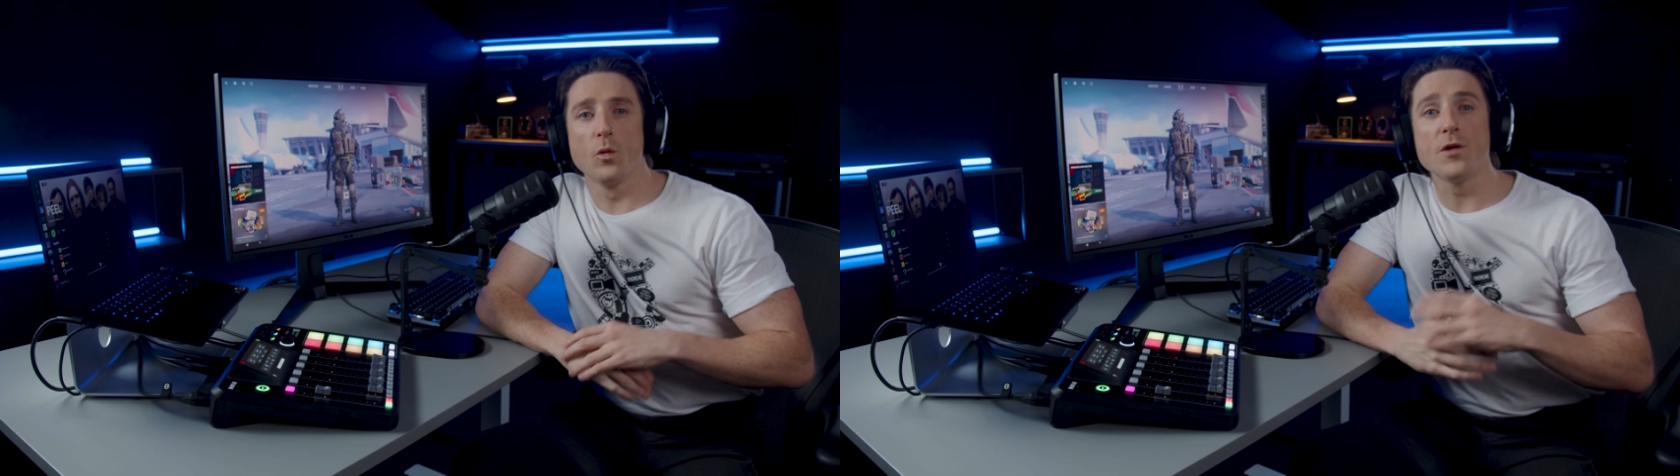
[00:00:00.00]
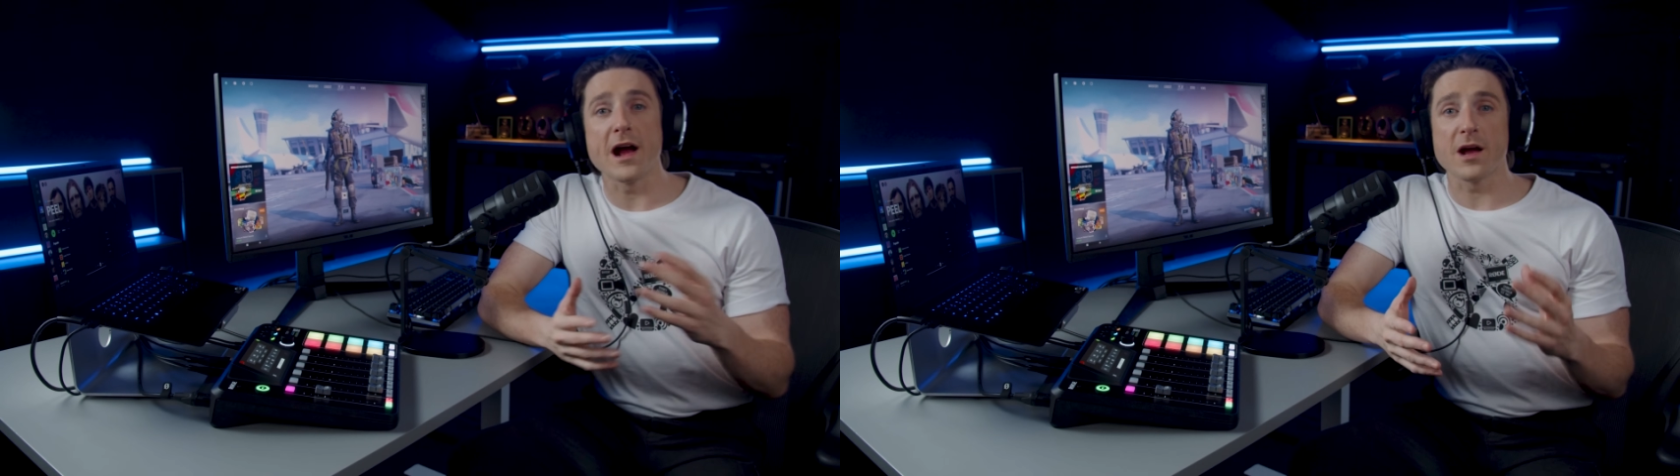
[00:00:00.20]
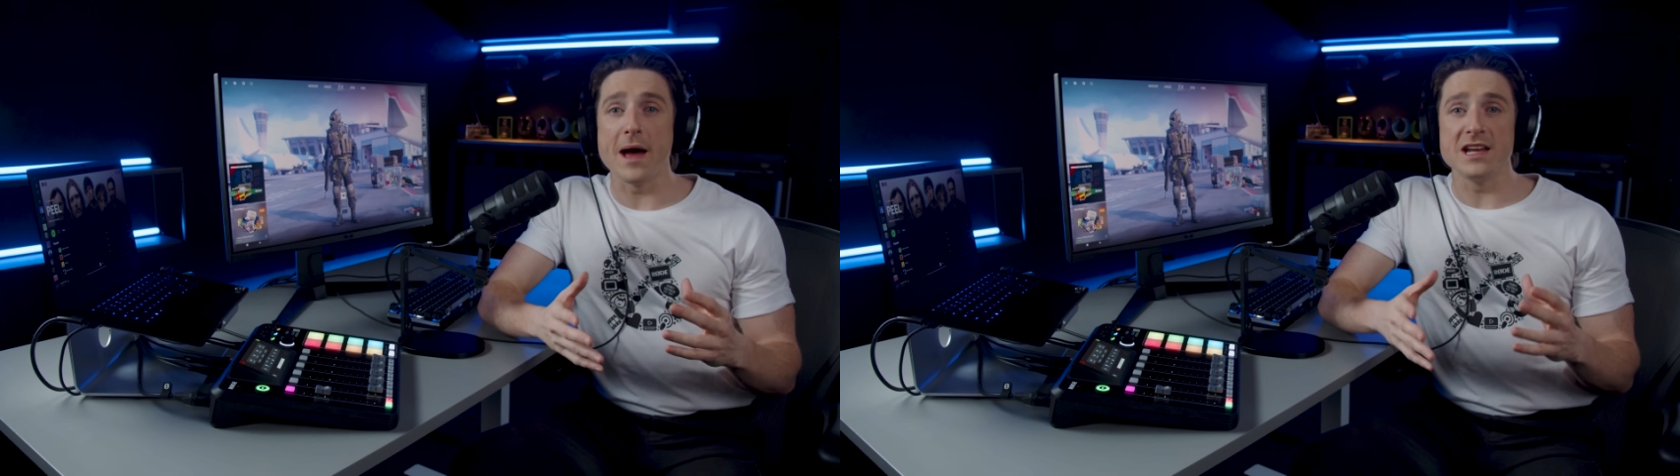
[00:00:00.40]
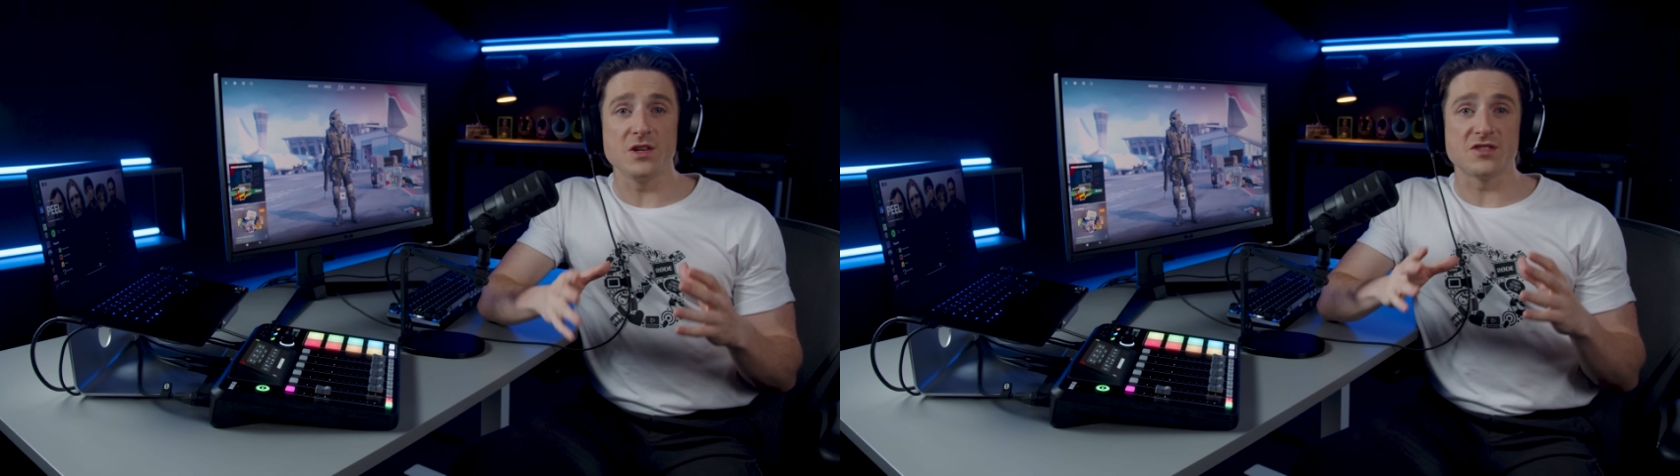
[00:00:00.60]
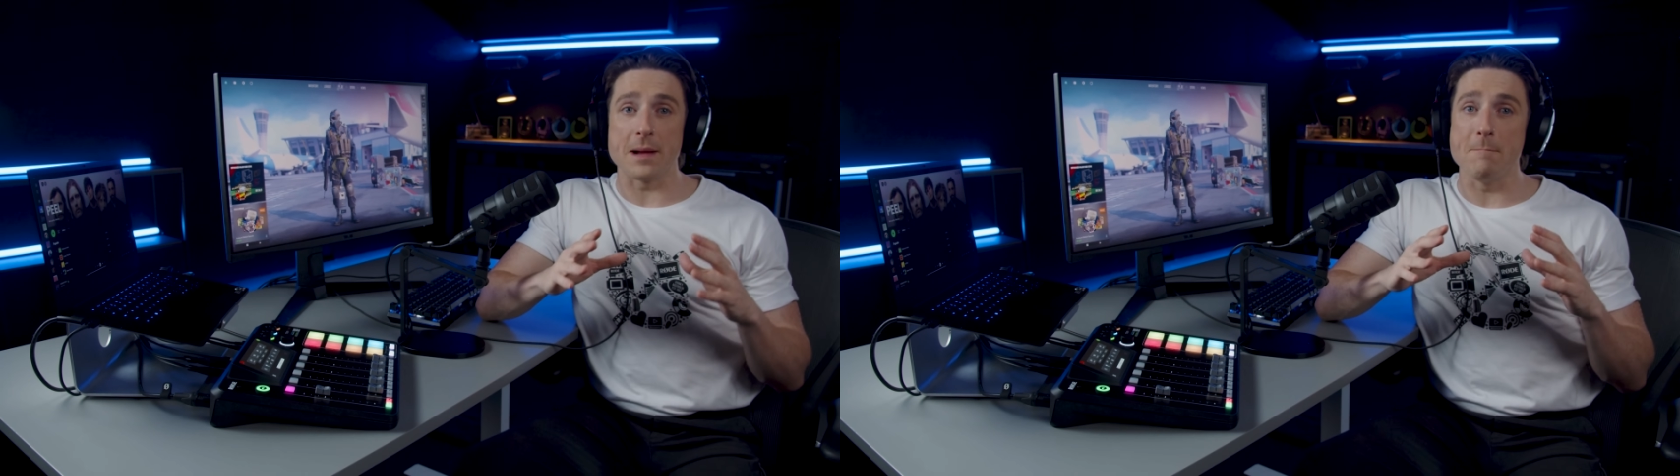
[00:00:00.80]
We'd
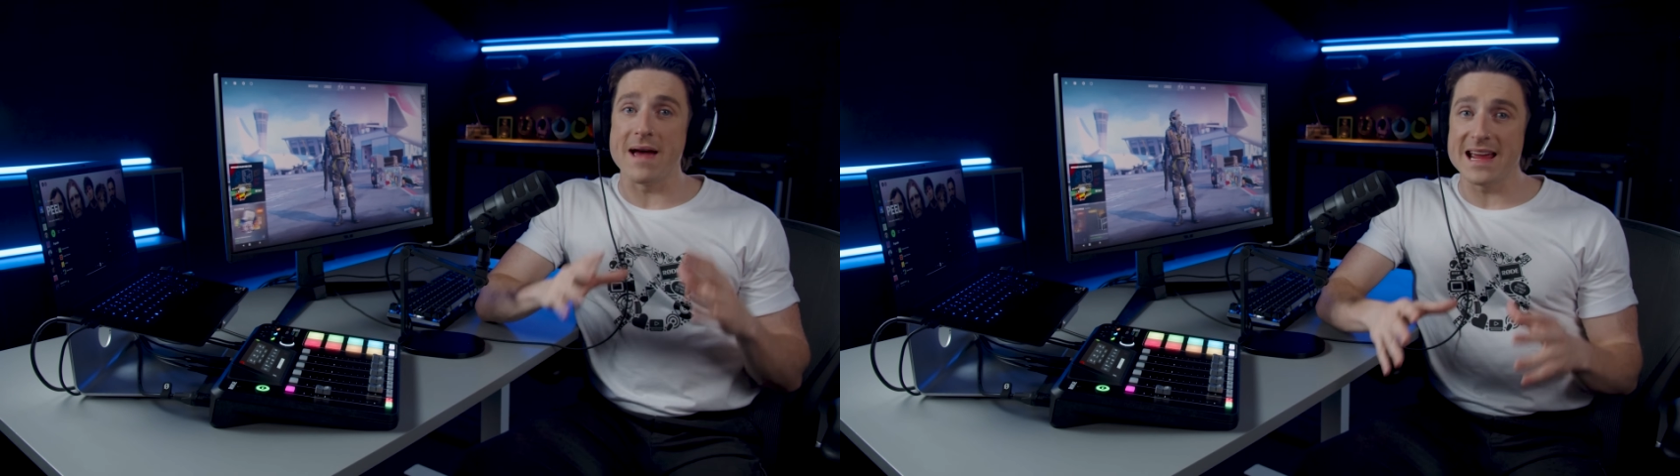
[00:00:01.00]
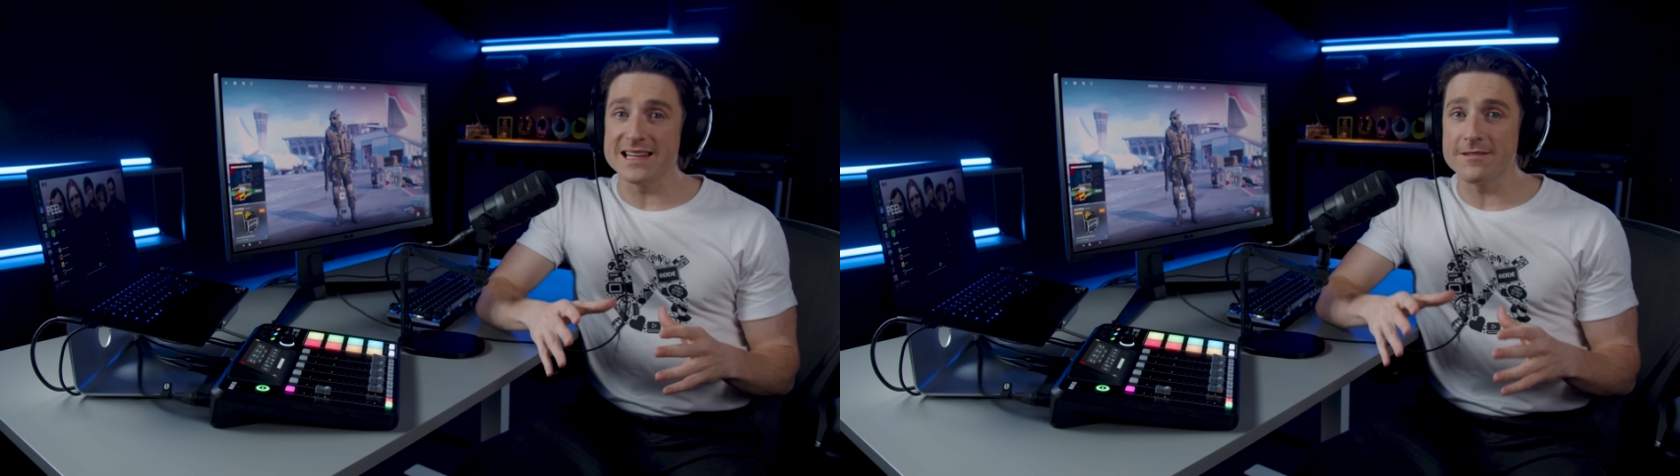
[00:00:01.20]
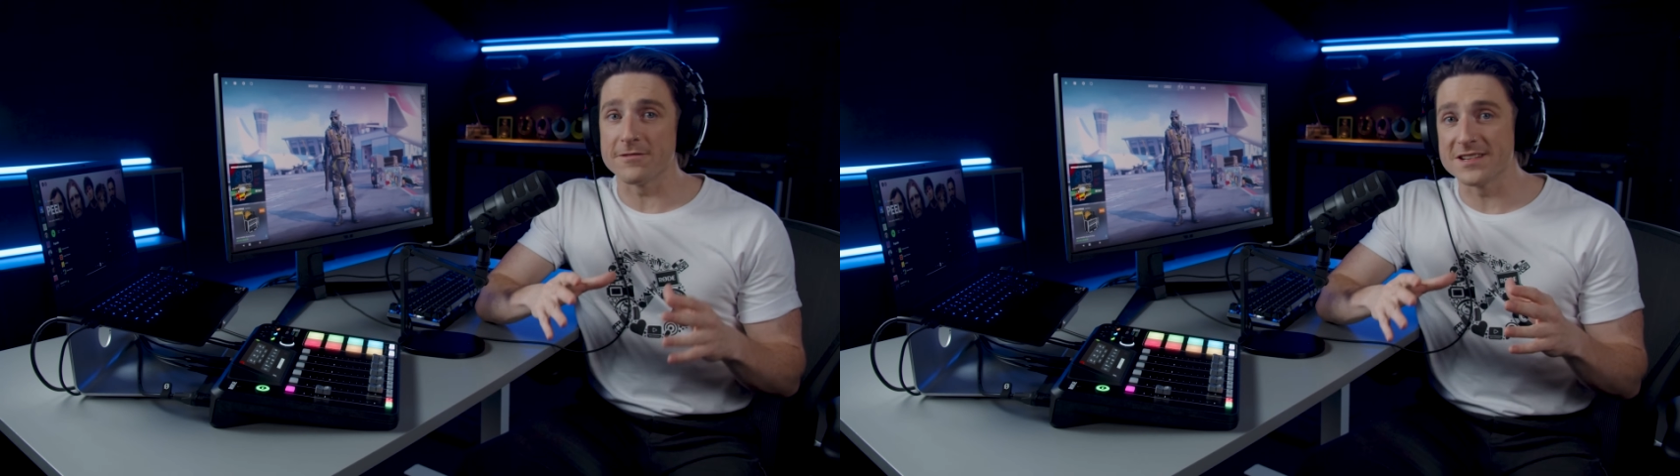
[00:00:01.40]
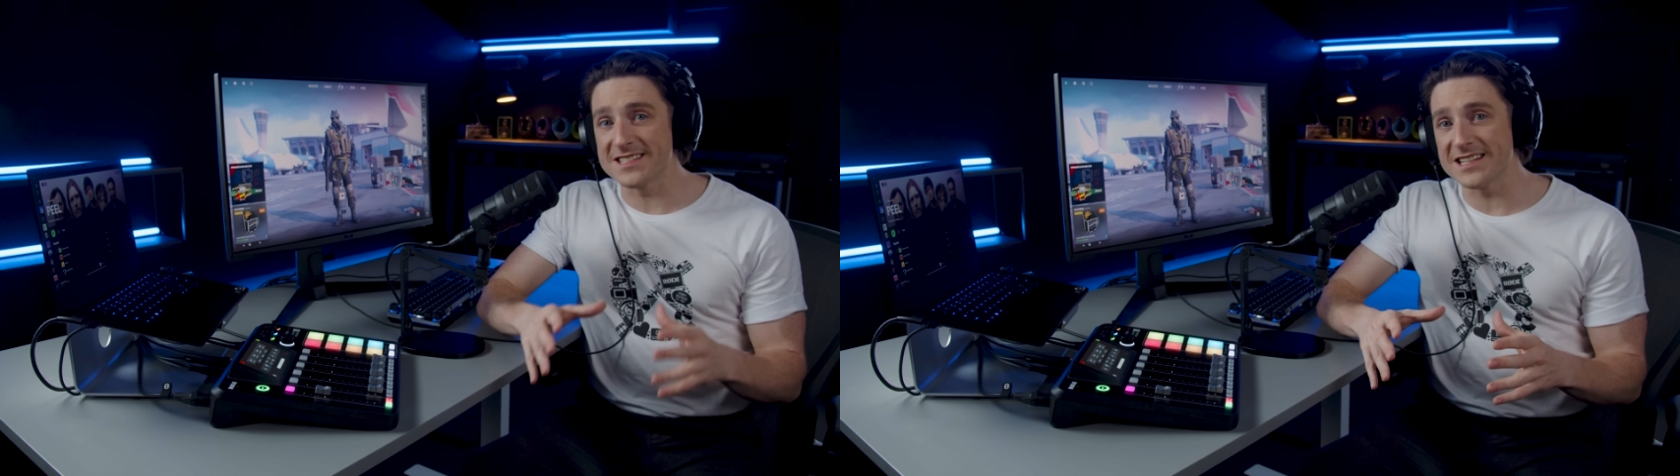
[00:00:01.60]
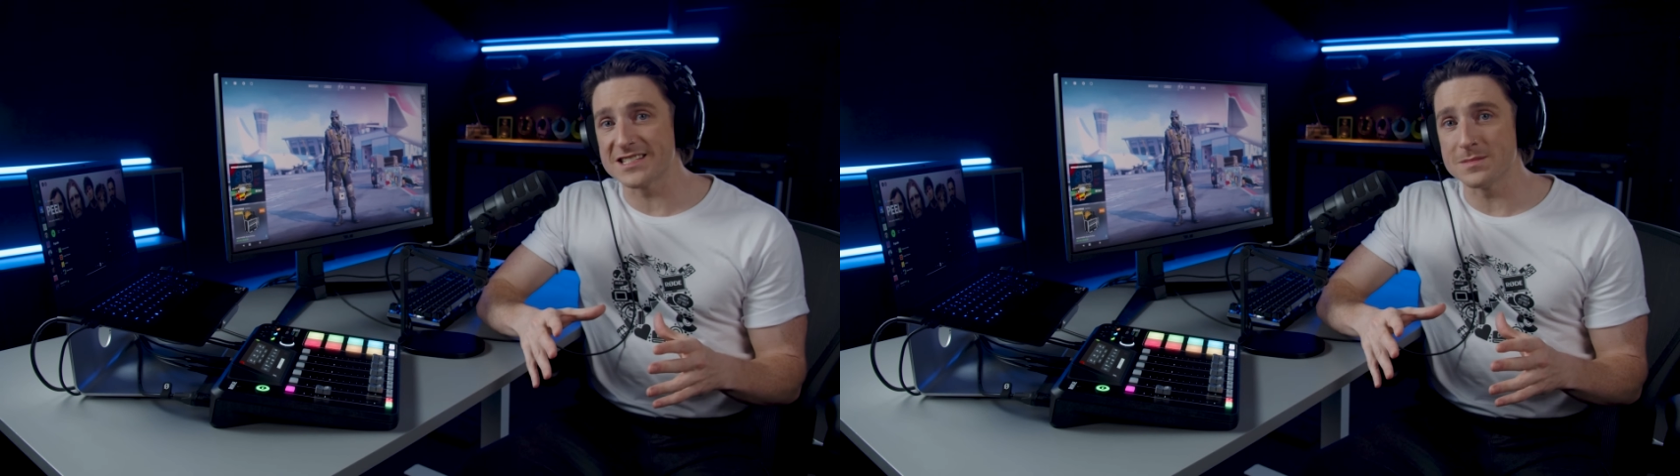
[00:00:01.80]
recommend using main for
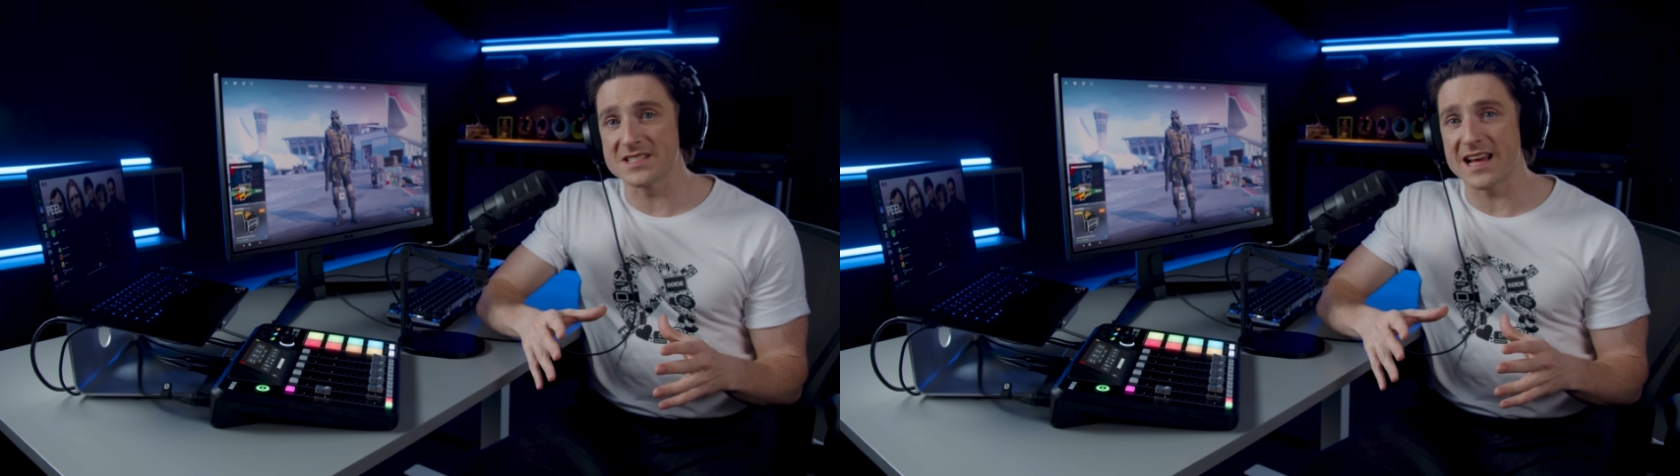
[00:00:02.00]
system